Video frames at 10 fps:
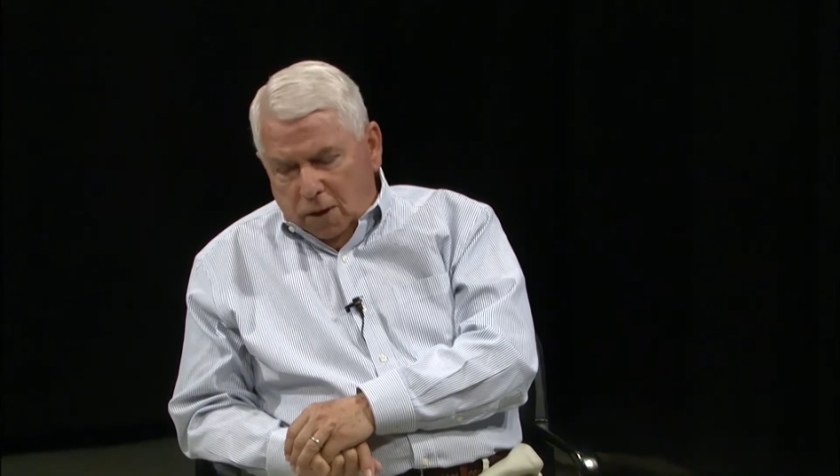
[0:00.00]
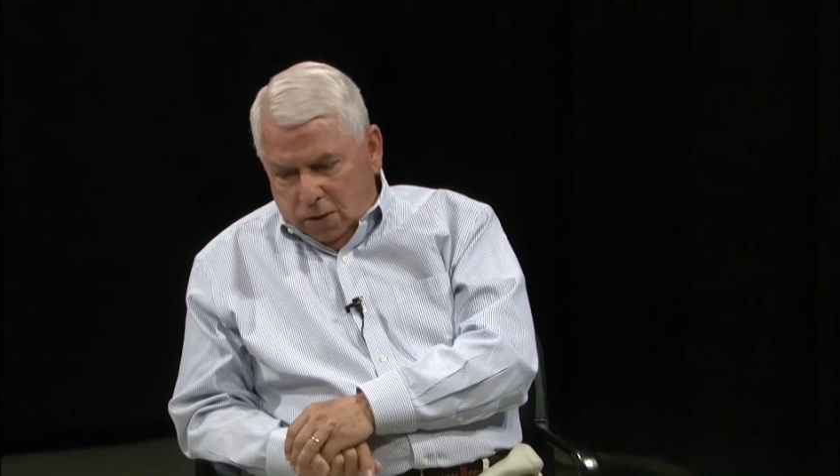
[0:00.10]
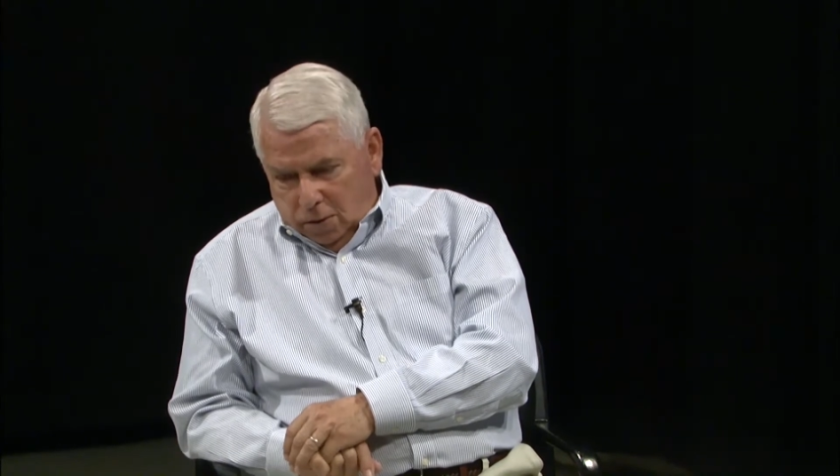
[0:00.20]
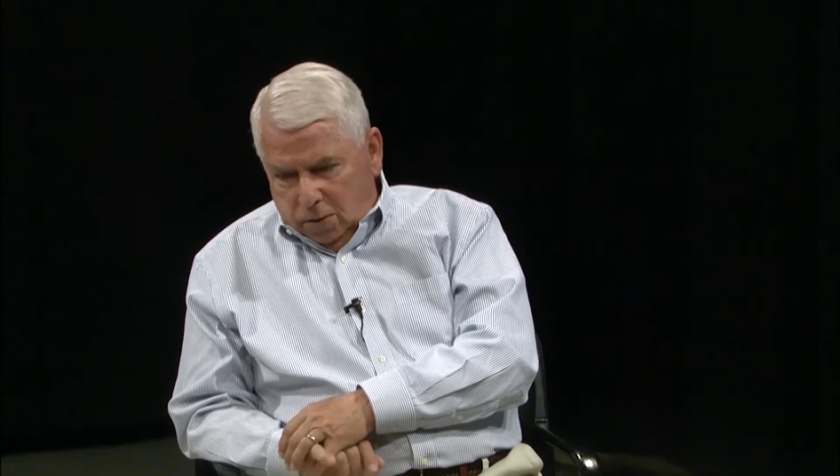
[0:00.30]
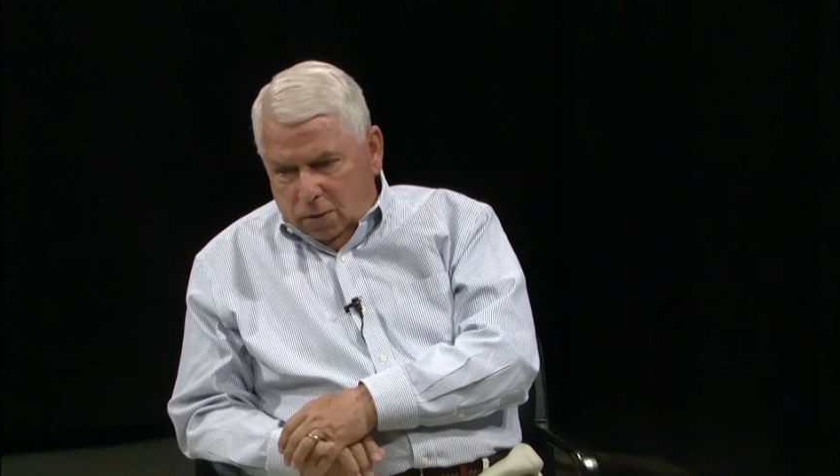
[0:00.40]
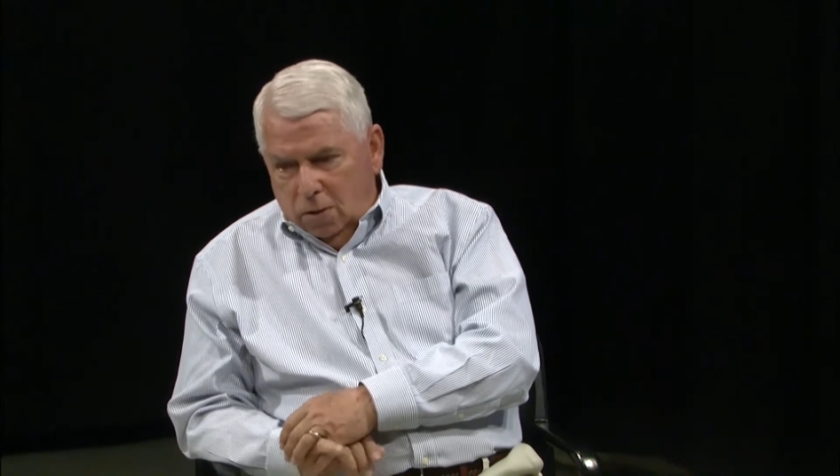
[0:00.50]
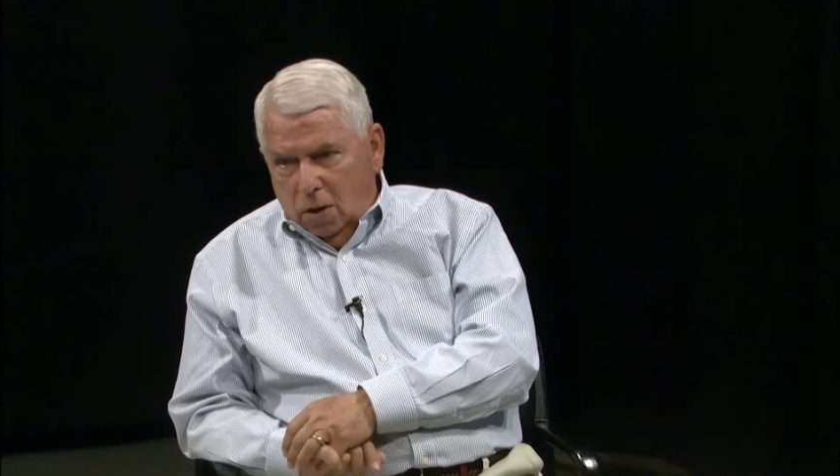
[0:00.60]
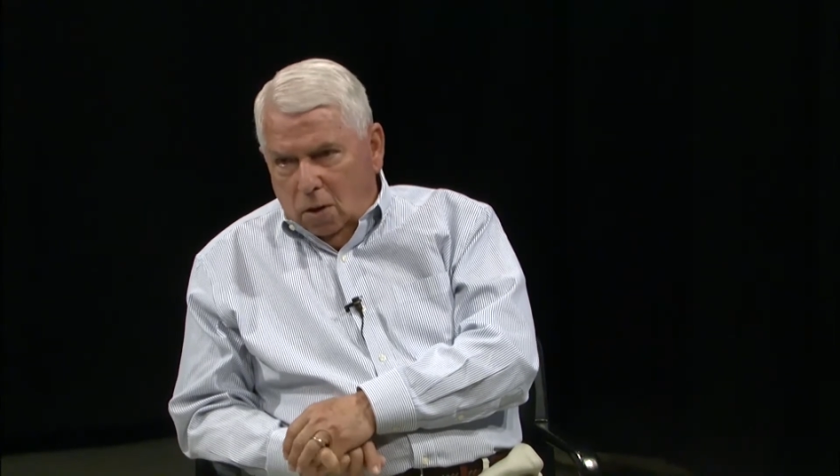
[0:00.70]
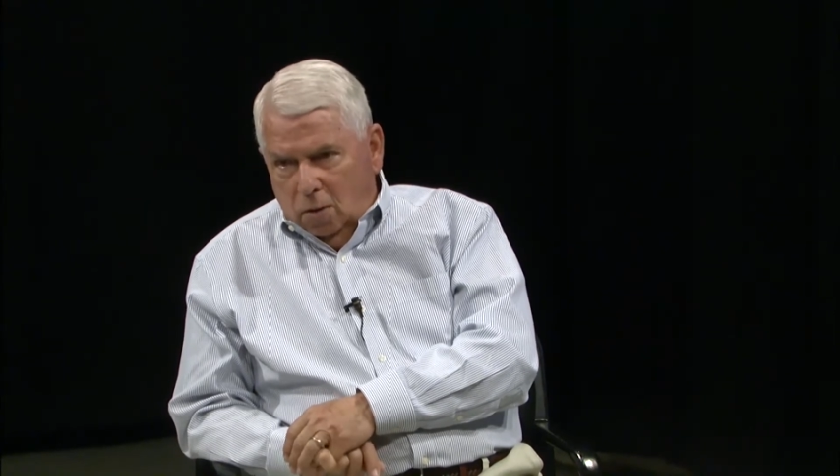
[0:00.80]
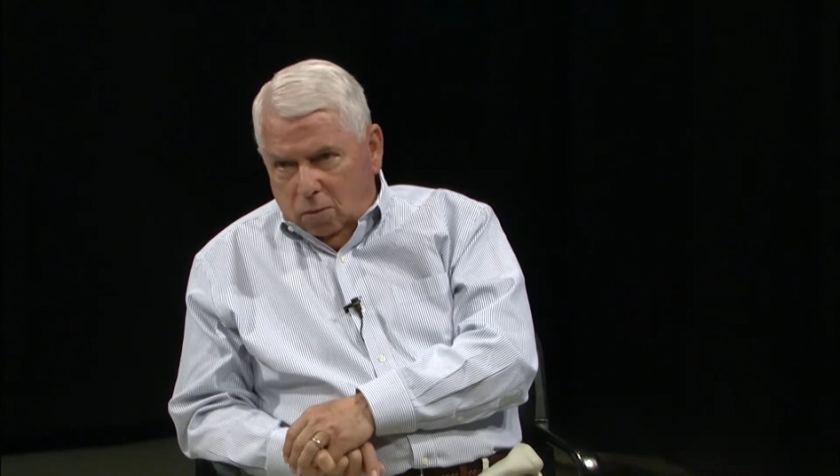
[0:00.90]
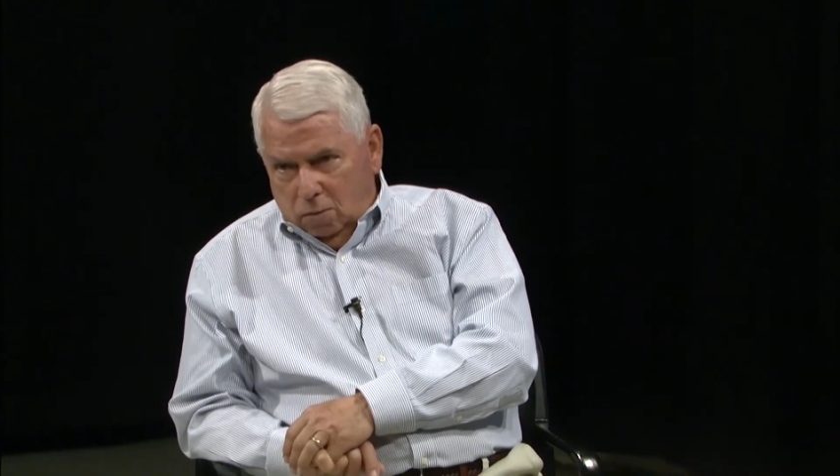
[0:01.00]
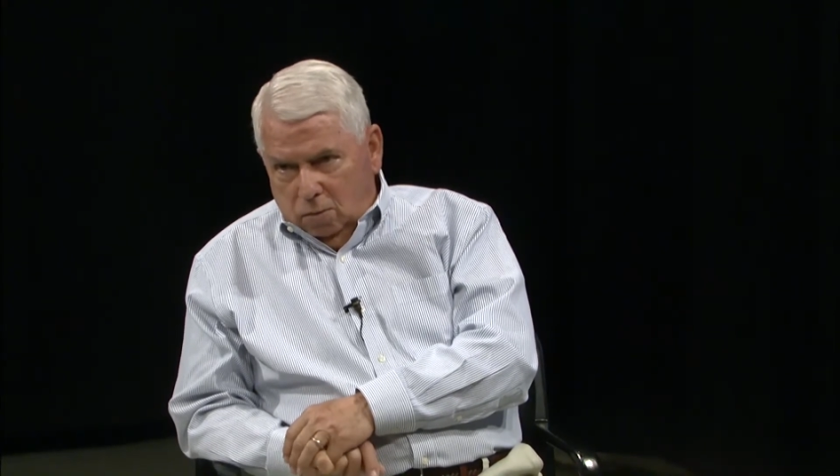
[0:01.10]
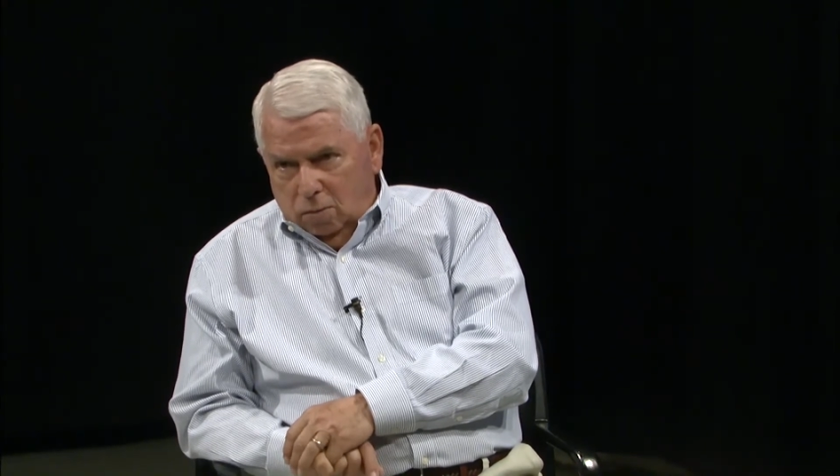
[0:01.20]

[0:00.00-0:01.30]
Let's, you know,